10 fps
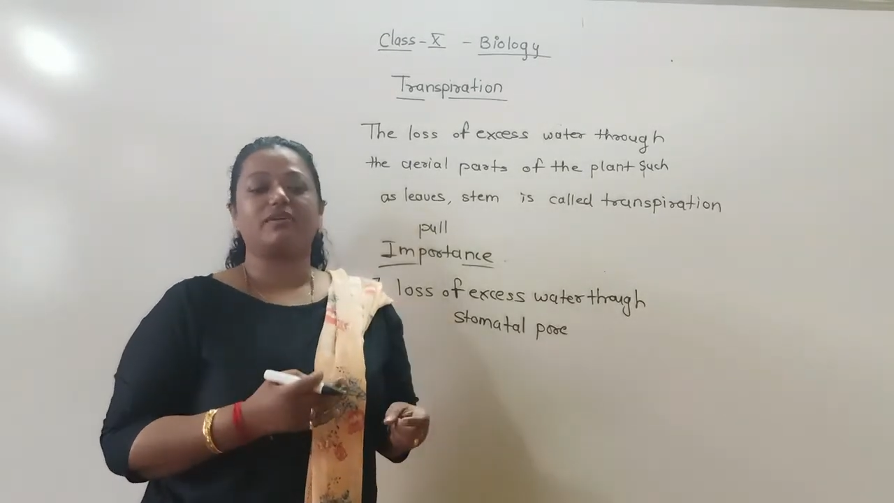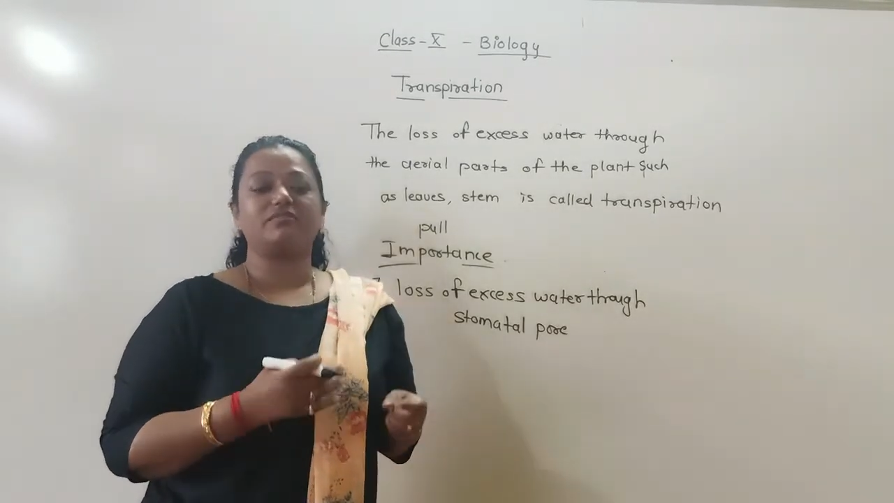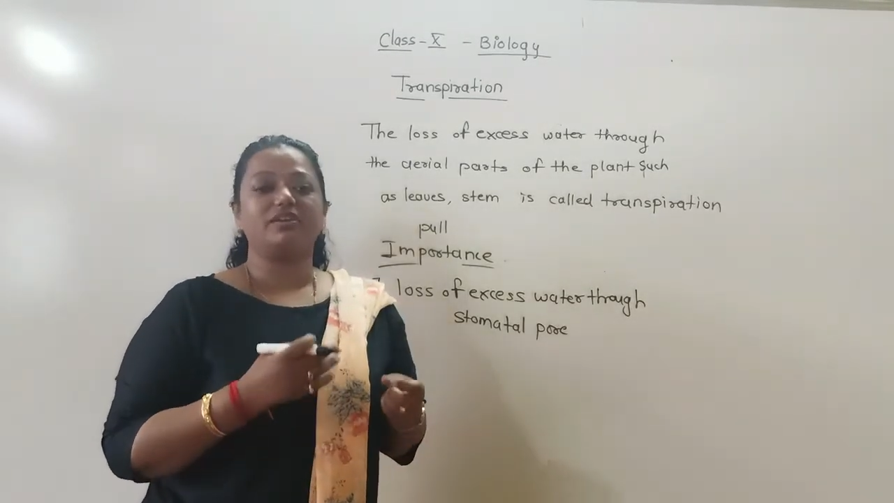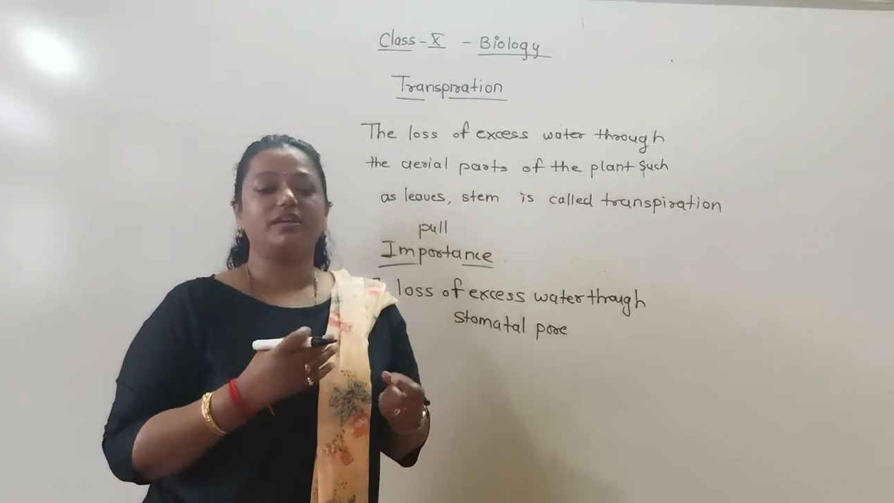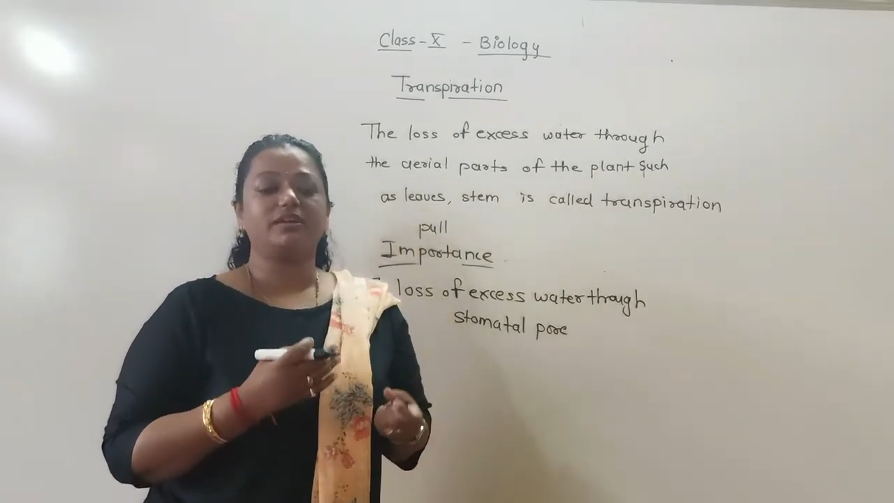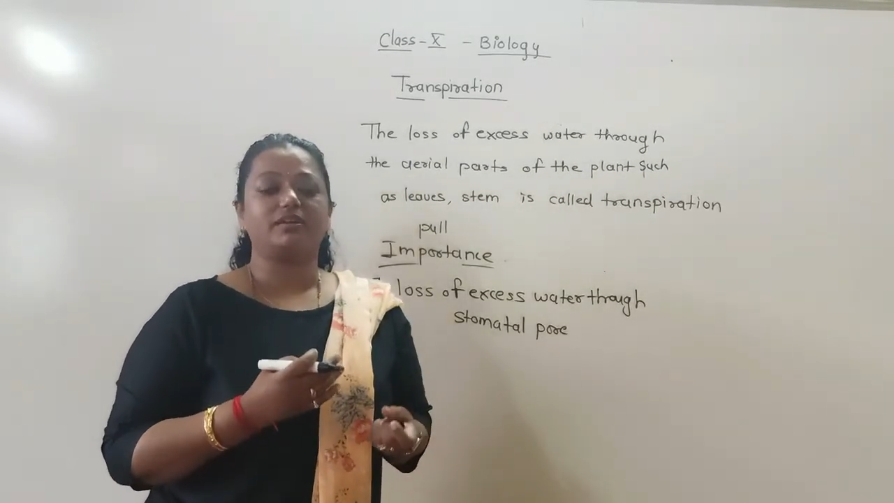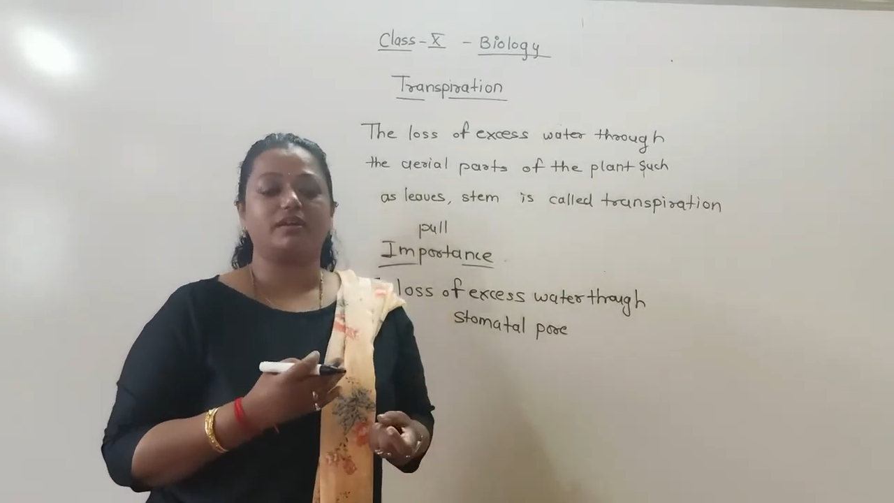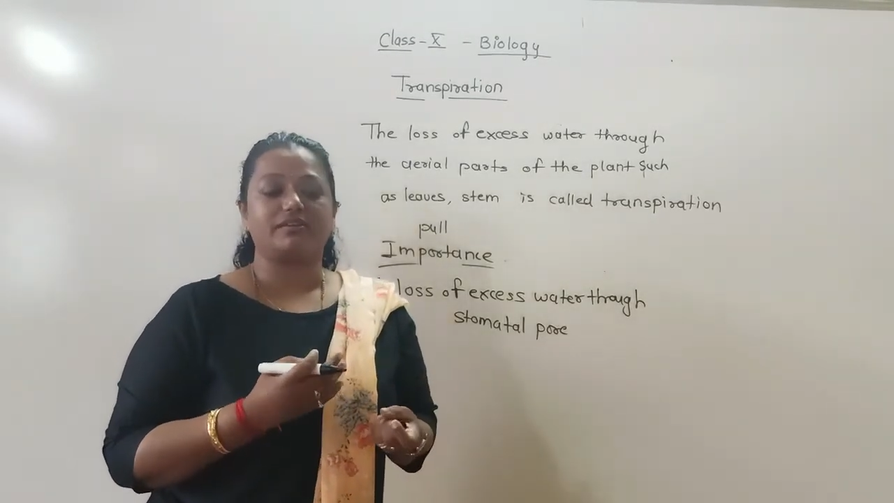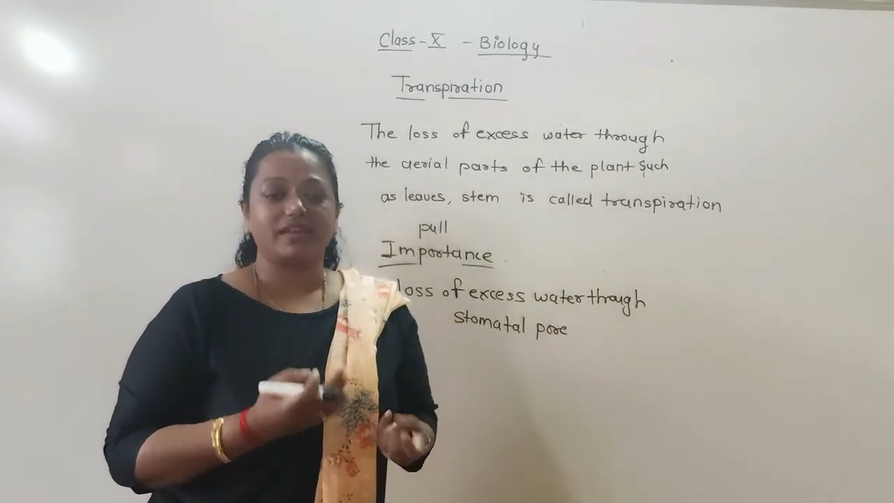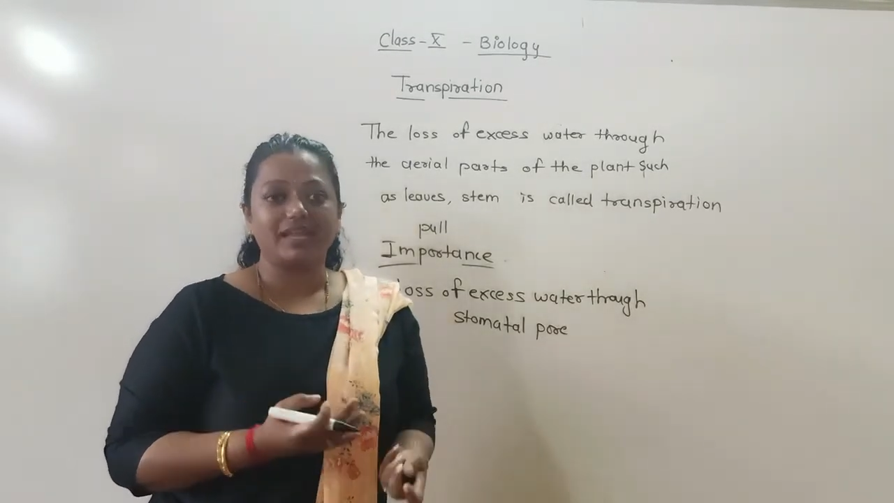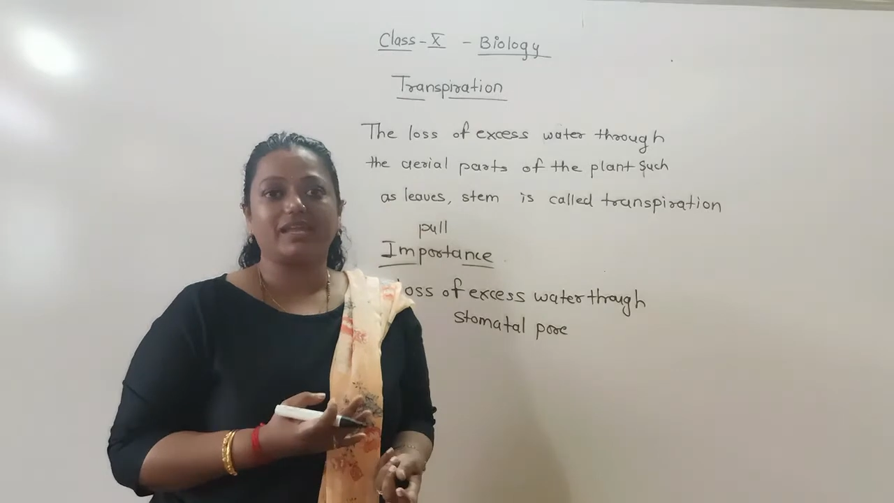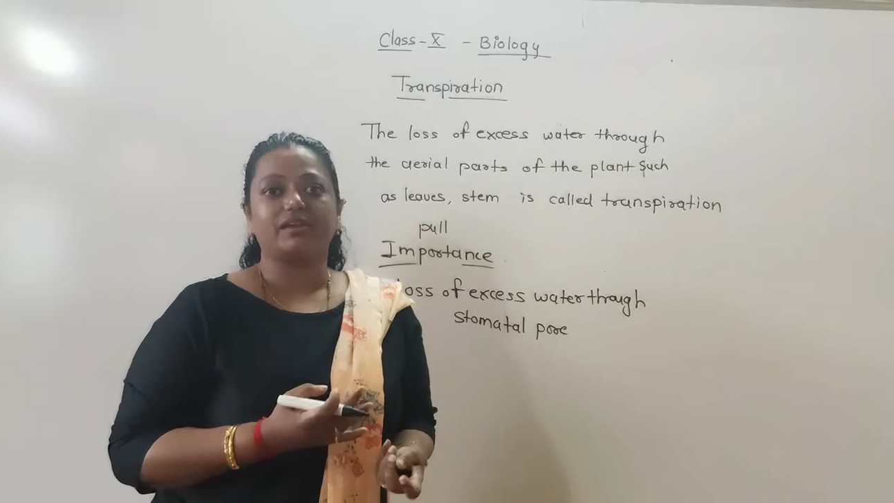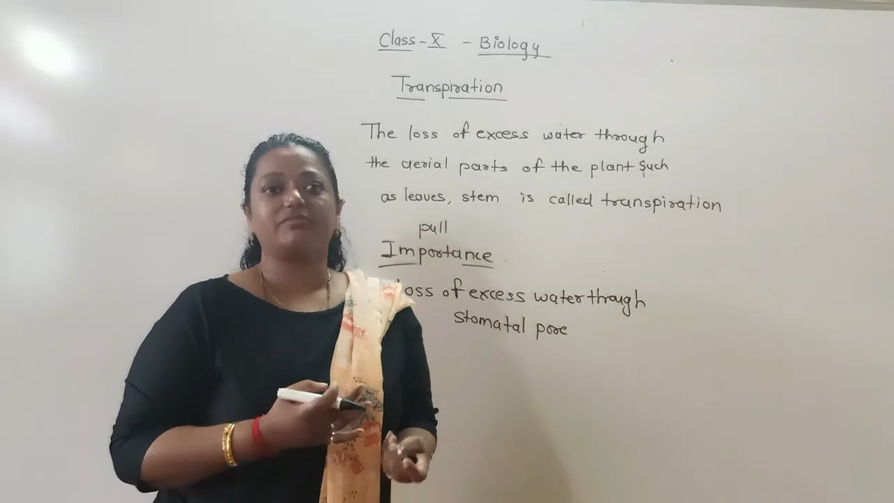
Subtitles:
when we drink it